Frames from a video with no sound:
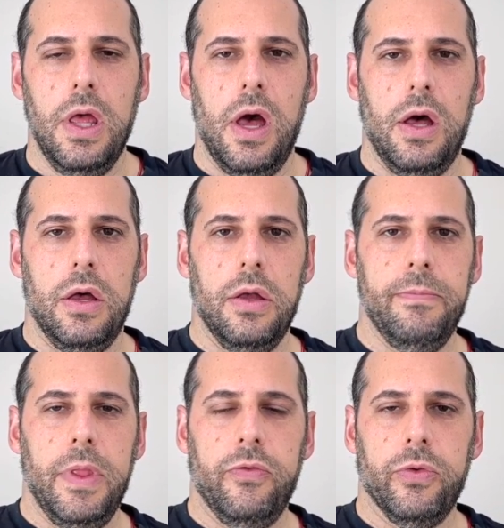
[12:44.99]

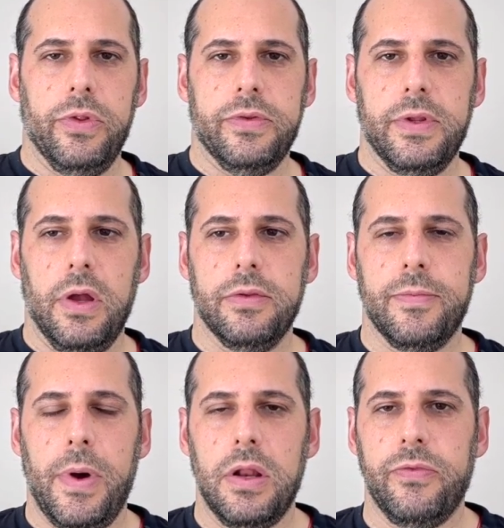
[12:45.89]
If you're listening on
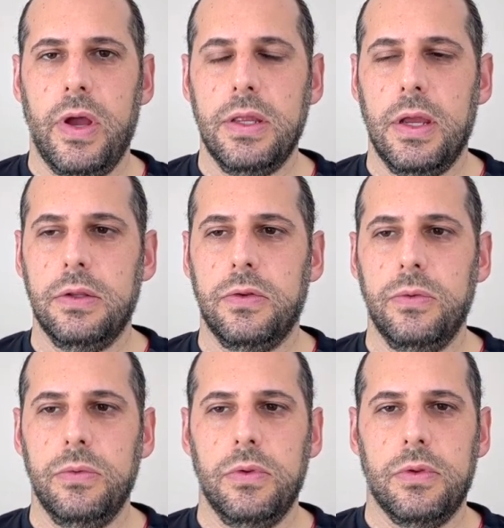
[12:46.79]
Spotify and
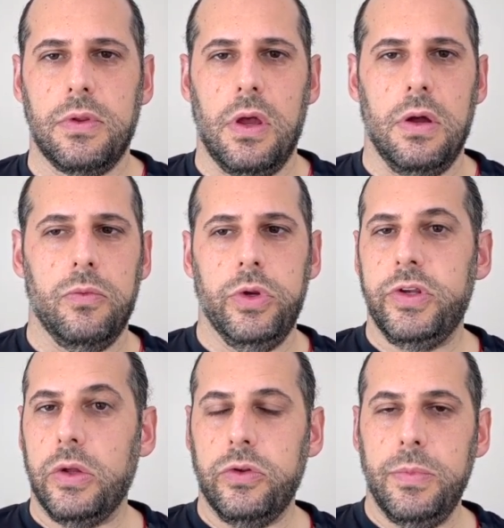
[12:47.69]
iTunes, reach
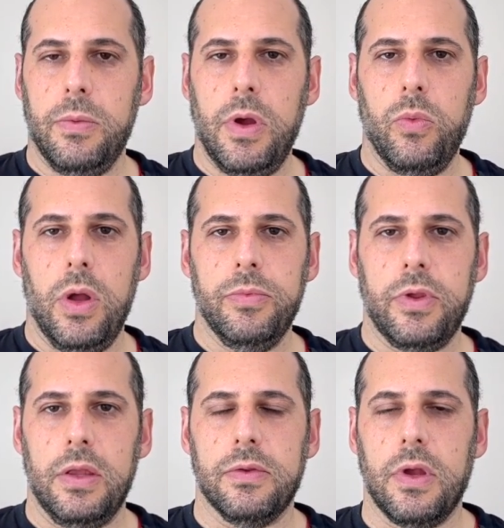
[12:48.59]
out to me on my
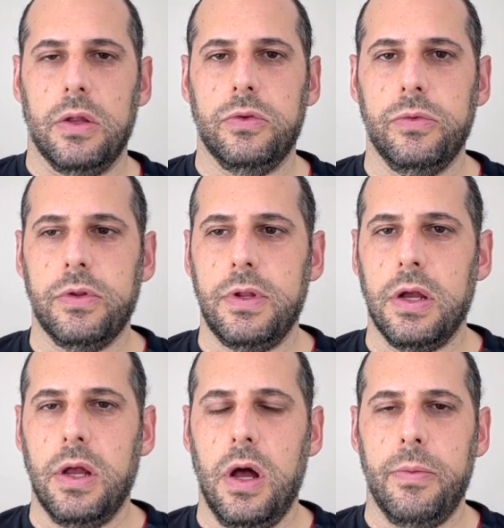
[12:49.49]
website,
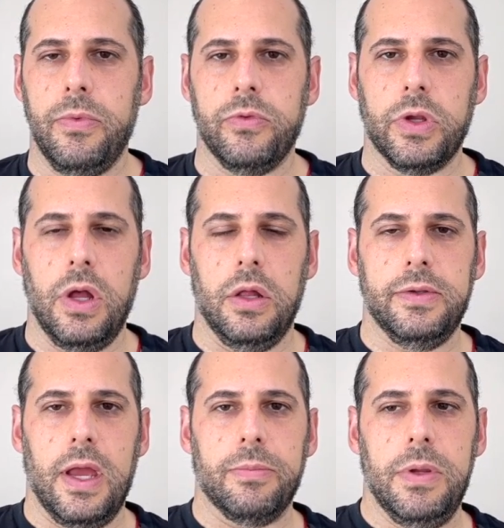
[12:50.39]
scotttusa.com. There's a
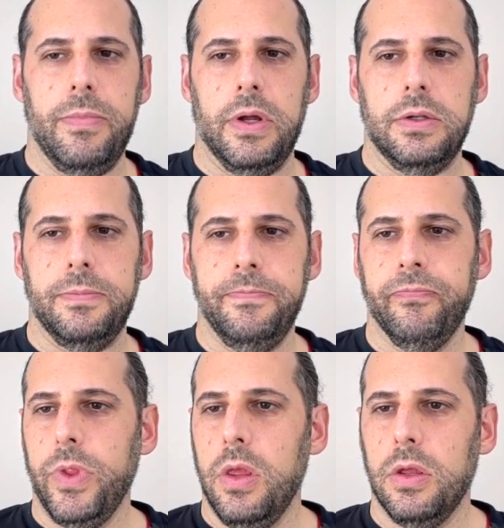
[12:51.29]
contact me button.
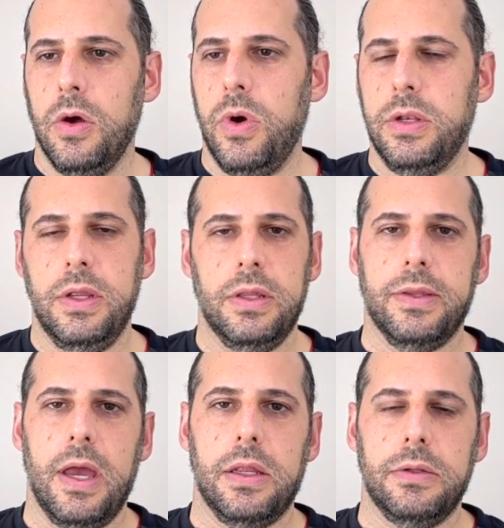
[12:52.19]
Go ahead and hit
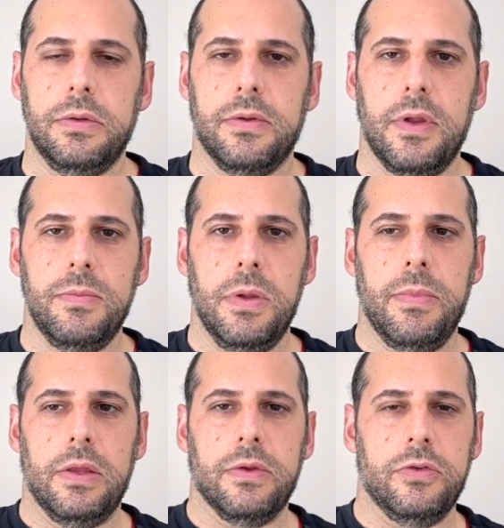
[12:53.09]
that. Send me a
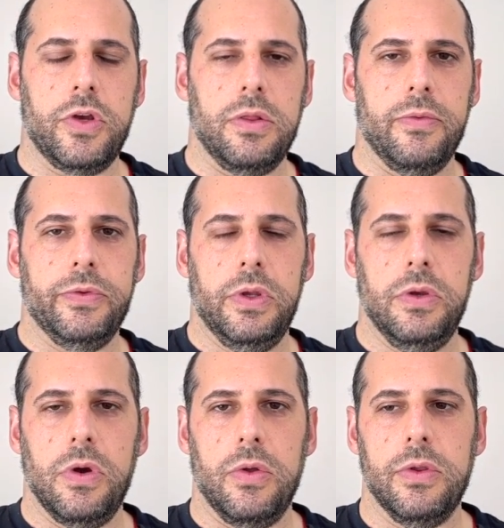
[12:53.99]
message. I'd love to
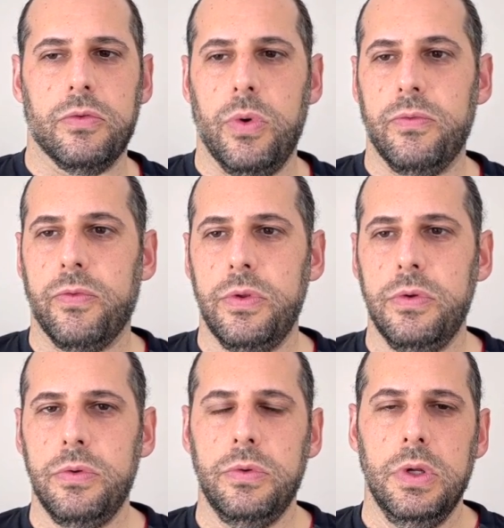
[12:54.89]
hear how this went for
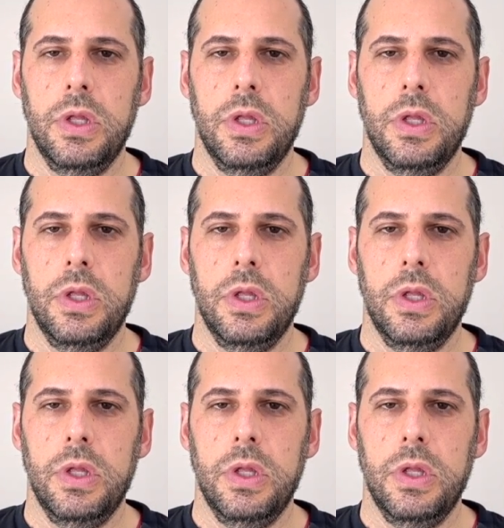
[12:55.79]
you.